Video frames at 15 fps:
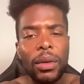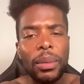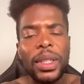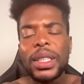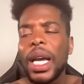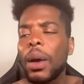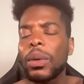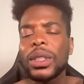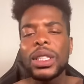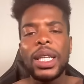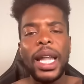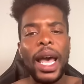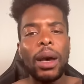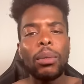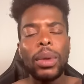Bitch, I would
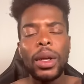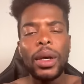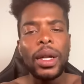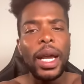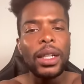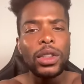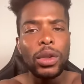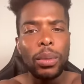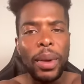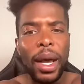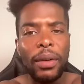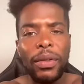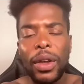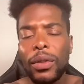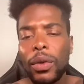slap blood out your
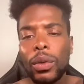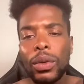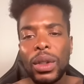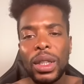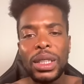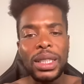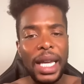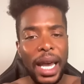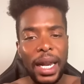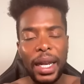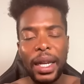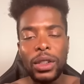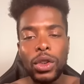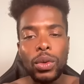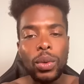mouth if you decided
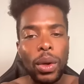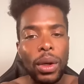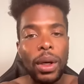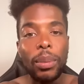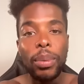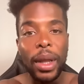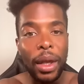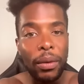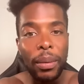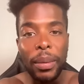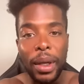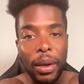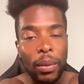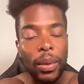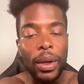that you wanted to play with
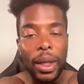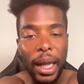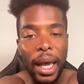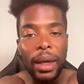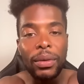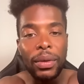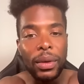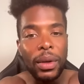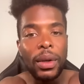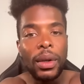me in real life.